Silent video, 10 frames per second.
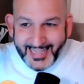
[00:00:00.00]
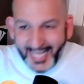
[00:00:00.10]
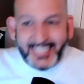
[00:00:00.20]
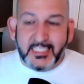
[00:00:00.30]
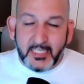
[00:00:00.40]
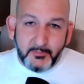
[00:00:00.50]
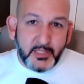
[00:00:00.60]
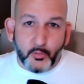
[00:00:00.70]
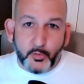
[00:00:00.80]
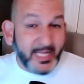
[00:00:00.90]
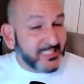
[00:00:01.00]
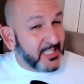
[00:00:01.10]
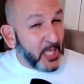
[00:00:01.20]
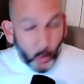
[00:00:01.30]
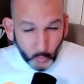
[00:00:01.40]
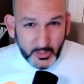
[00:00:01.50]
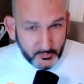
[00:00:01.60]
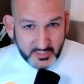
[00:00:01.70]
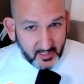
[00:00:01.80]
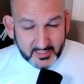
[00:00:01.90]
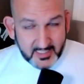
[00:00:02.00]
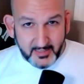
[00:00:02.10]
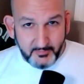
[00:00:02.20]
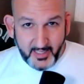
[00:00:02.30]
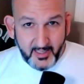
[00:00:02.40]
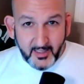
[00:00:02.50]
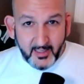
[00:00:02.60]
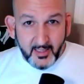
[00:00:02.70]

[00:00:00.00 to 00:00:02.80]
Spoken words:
that's going to be that's the only result it's going to be.